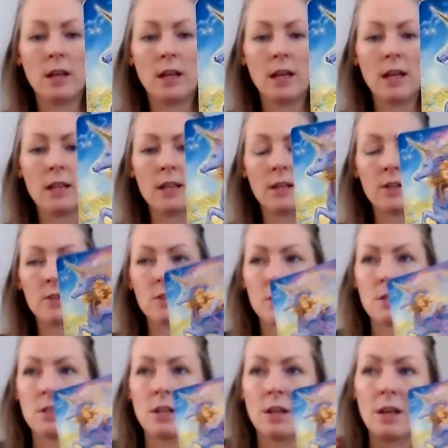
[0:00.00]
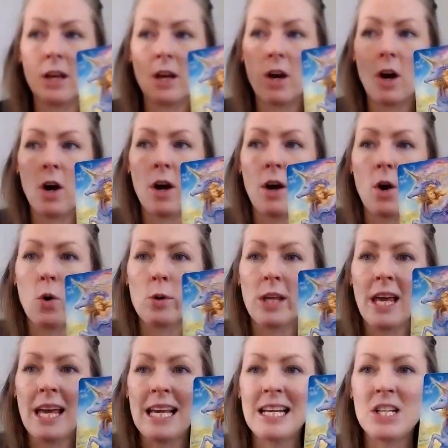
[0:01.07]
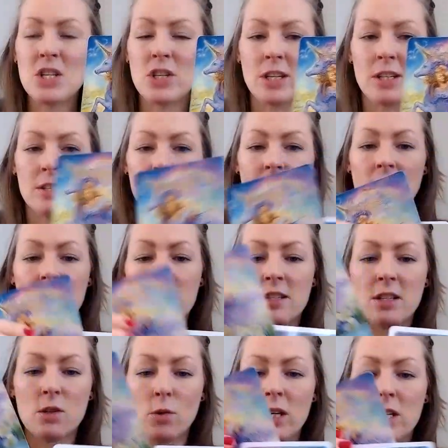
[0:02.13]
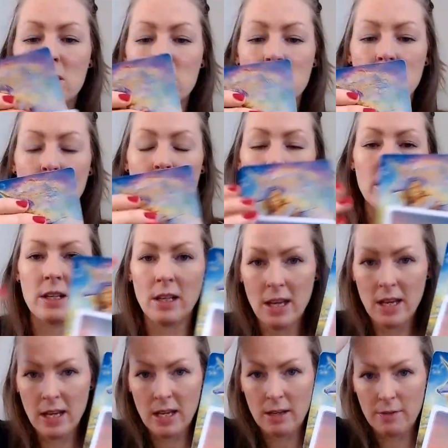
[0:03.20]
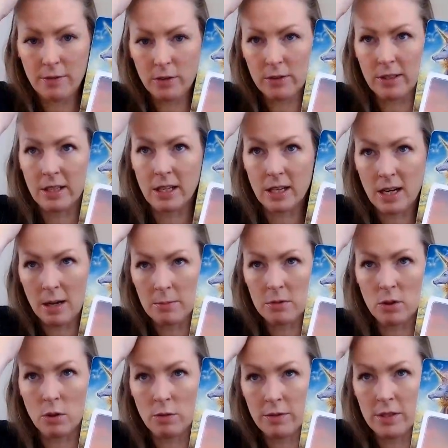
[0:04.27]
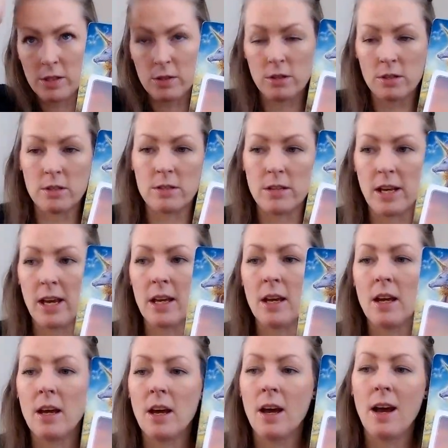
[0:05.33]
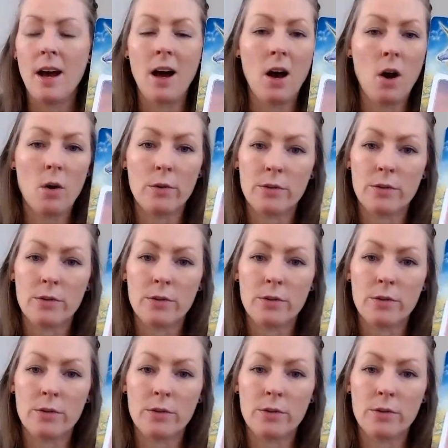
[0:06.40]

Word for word: and there's occasions, there are situations where it feels like it comes over you to just say, oh,